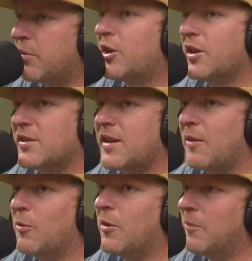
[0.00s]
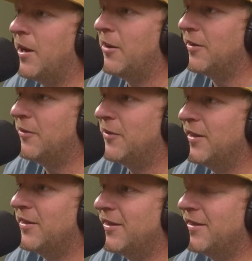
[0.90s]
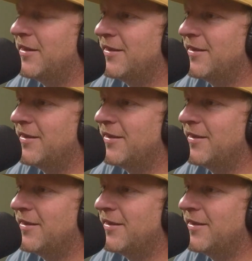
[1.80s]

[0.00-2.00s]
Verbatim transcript: because I want to mount a pheasant.